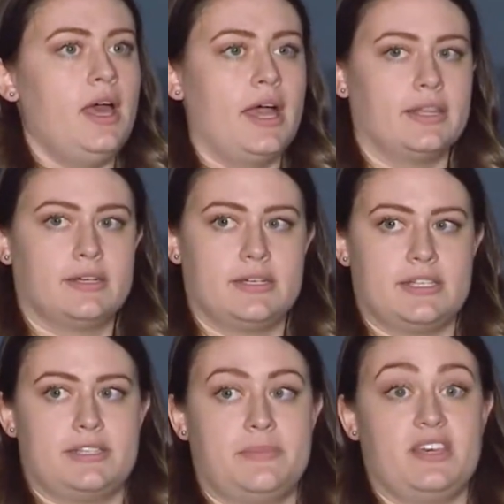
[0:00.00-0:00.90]
I learned
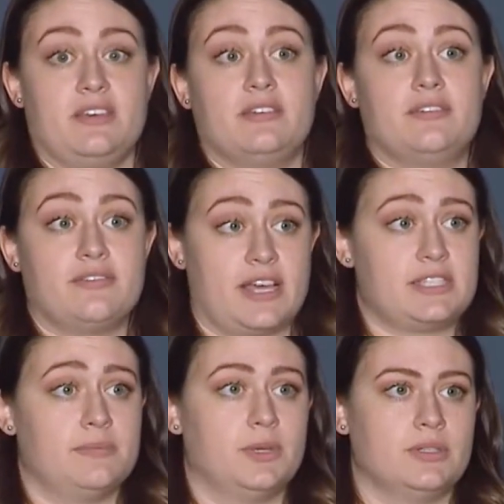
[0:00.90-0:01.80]
to be
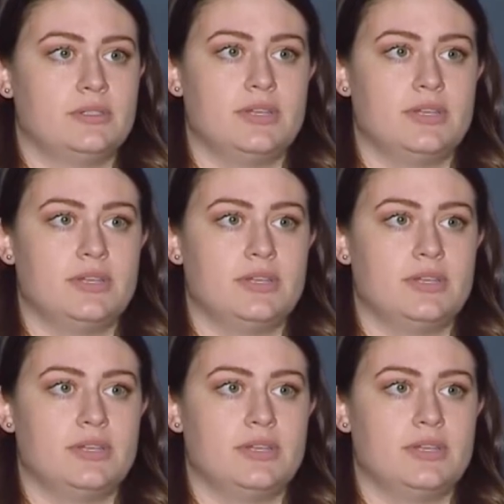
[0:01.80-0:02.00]
flexible,